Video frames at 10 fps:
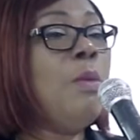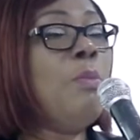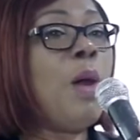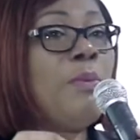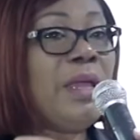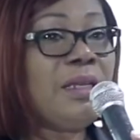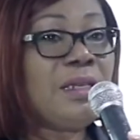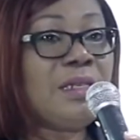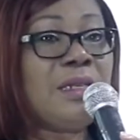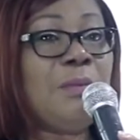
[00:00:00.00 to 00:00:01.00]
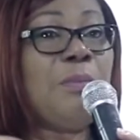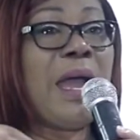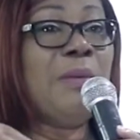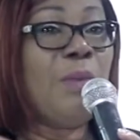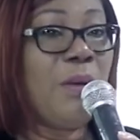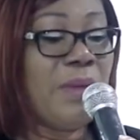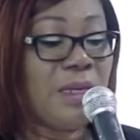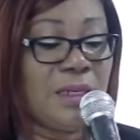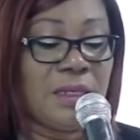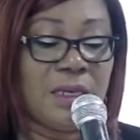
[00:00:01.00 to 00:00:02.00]
moment by
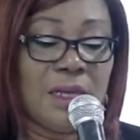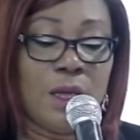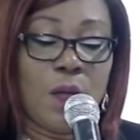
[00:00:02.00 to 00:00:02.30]
moment,